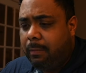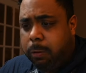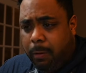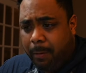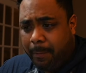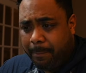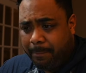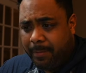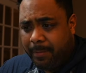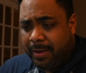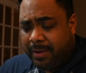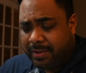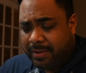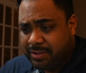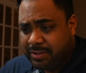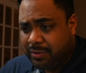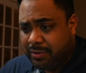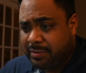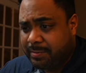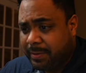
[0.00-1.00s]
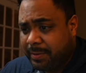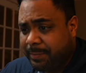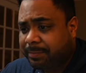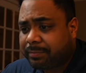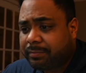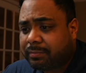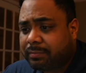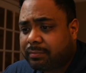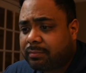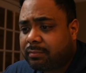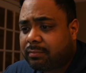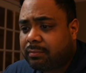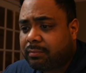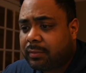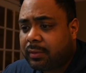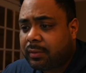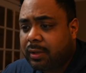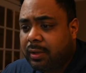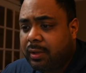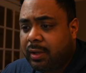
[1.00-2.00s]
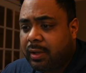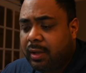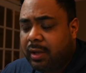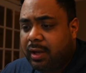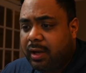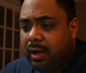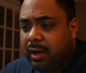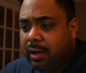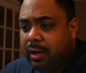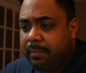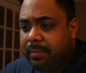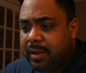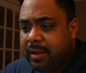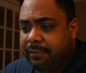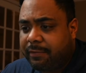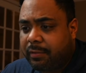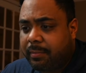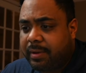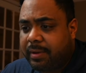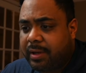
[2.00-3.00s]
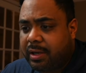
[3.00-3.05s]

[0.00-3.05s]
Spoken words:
Excuse me. And from here,